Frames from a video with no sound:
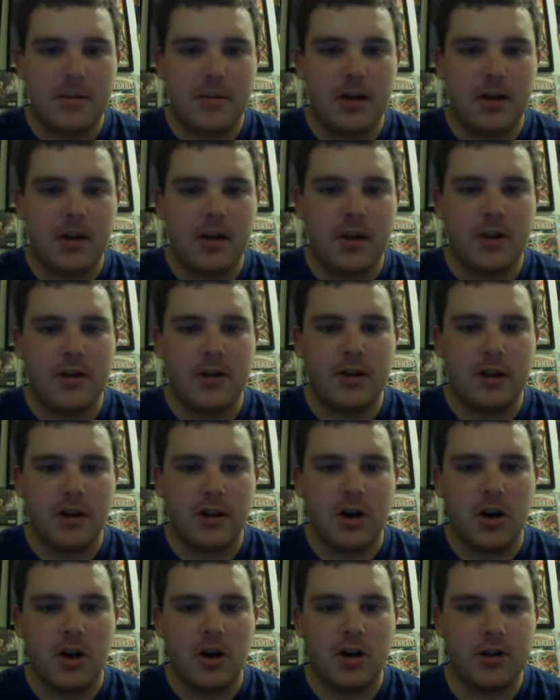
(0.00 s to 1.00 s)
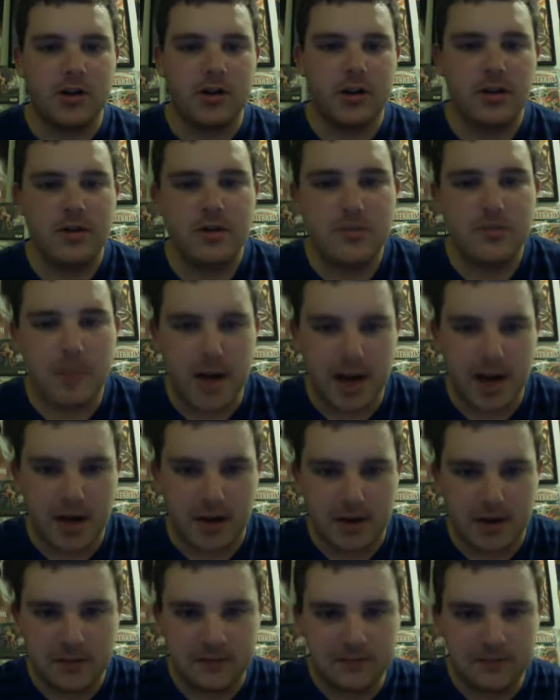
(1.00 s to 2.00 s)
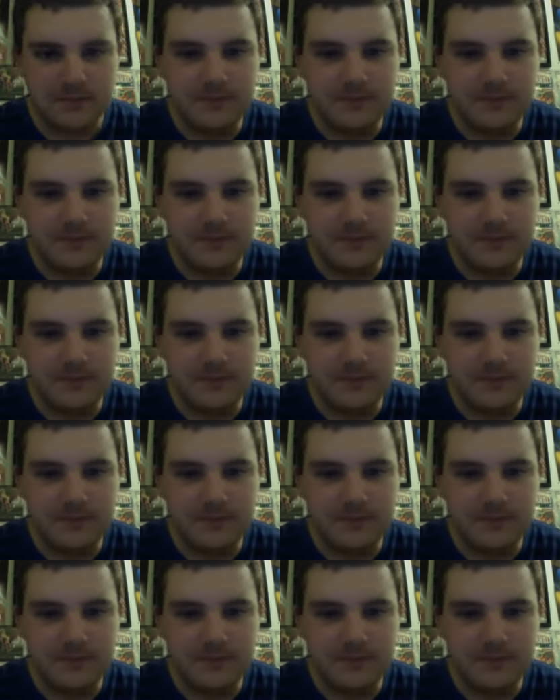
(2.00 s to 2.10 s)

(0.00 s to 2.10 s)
another cartoon battle.